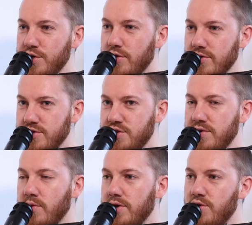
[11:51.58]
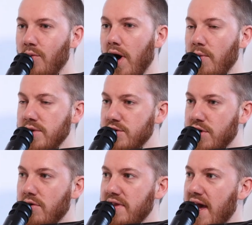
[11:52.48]
you know, you're shooting what you want. When you
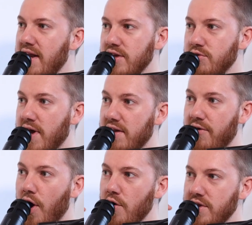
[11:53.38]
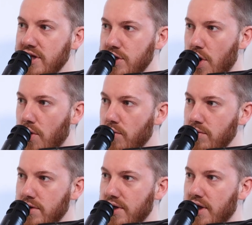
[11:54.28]
go to the edit, you kind of already
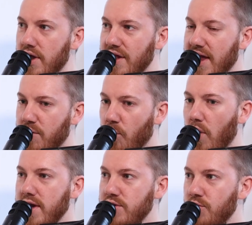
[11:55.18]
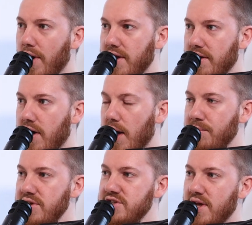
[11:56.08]
know like what you want to
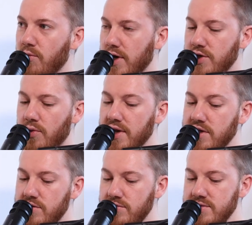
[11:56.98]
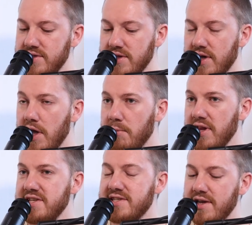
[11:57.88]
accomplish and what you want to use. But
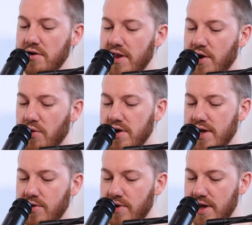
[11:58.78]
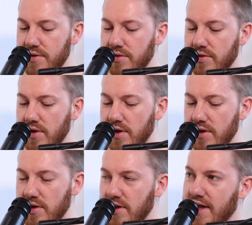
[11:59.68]
let's say you're like working with
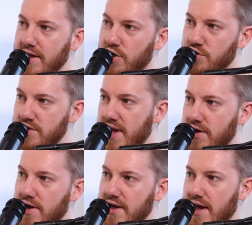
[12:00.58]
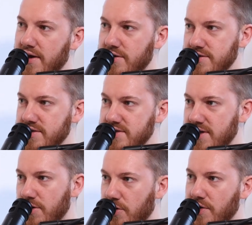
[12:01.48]
like a creator and an editor. So say
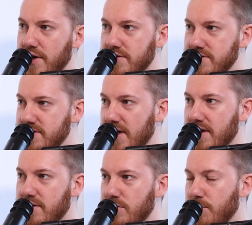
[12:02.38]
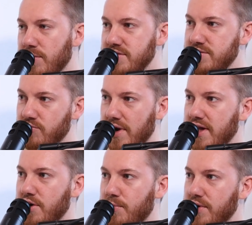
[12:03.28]
your creator is like your person
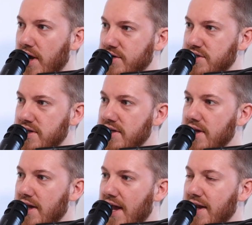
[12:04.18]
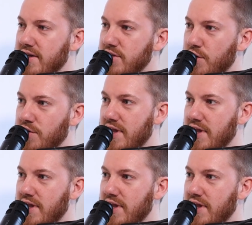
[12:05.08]
running your production and you're